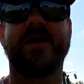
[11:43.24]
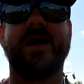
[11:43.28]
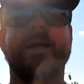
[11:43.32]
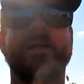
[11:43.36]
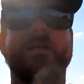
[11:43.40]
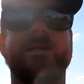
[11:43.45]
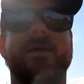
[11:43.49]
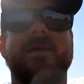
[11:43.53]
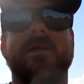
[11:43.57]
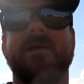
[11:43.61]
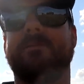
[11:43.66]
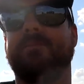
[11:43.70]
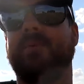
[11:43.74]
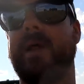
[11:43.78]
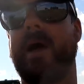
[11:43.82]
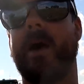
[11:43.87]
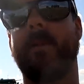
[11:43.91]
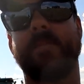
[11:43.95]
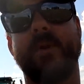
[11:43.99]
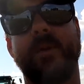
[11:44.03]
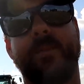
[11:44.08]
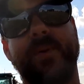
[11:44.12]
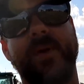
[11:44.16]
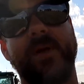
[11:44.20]
good idea to
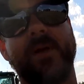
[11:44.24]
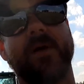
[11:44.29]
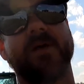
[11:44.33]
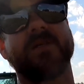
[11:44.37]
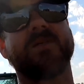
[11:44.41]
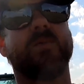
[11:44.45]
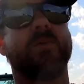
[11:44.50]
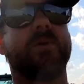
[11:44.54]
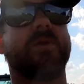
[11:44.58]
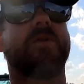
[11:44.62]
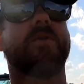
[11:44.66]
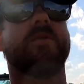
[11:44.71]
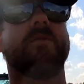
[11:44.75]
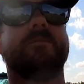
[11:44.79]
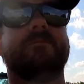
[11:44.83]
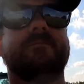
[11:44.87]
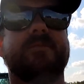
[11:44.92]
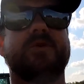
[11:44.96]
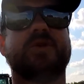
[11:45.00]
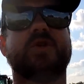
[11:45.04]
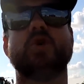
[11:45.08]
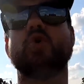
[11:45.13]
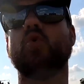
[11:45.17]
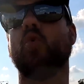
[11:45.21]
plow up your peanuts when you're
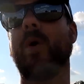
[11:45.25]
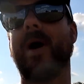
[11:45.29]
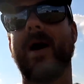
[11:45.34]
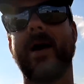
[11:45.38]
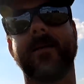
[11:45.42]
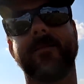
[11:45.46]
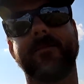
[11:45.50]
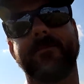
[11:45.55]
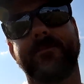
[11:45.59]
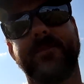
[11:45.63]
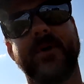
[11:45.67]
too wet.